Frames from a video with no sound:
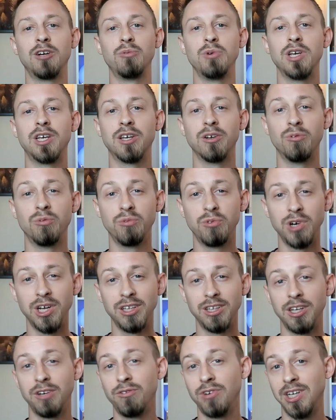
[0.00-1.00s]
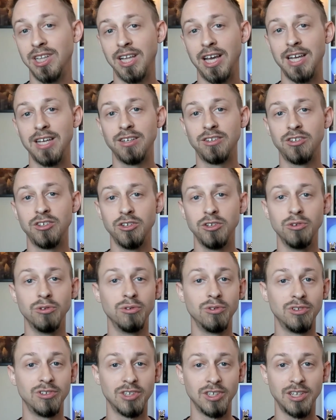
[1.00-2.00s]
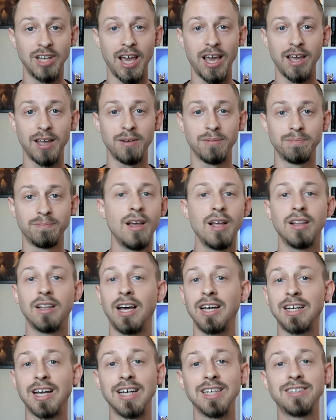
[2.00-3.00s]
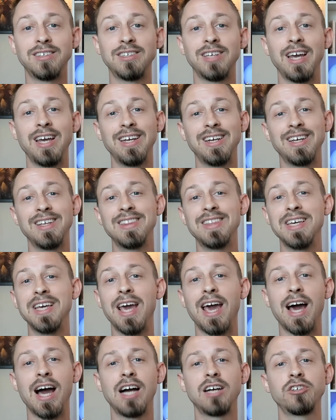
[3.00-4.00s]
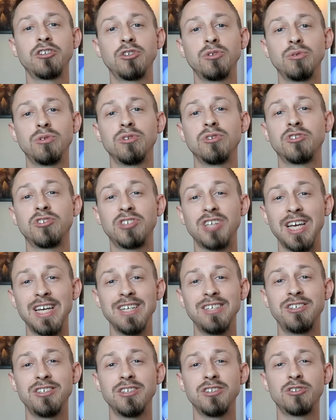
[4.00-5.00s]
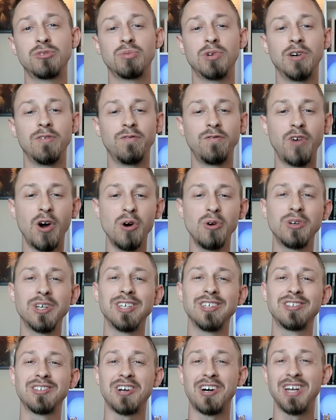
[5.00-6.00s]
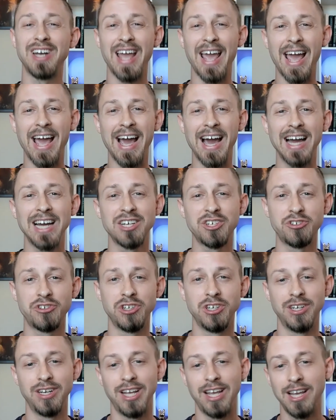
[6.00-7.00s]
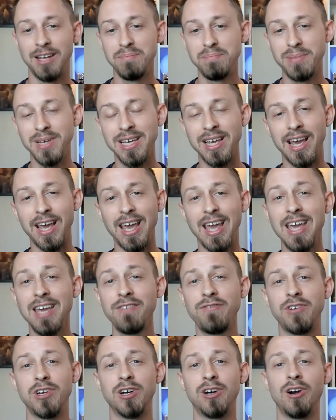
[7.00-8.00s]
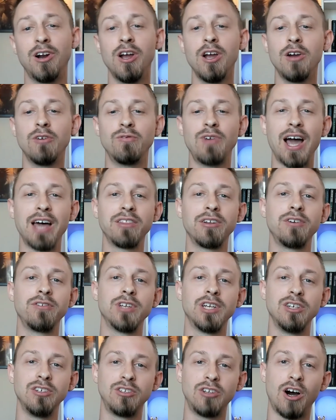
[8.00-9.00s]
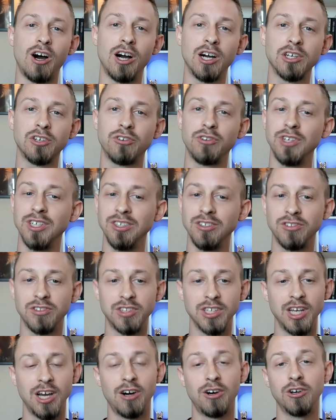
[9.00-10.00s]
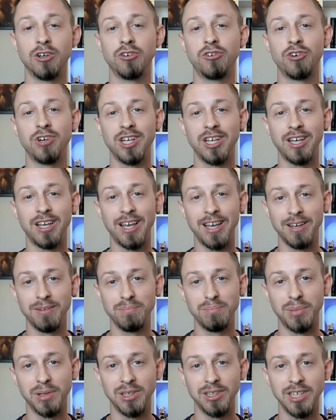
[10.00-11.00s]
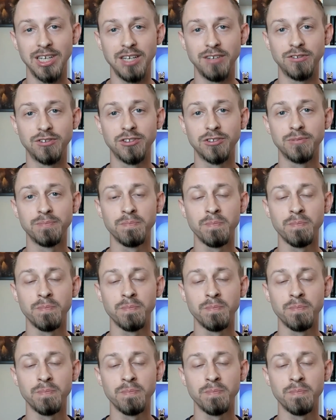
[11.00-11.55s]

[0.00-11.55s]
we can really relate to today. Like I stated, the actual sages were focused on action and behavior rather than doctrines, theology, and beliefs.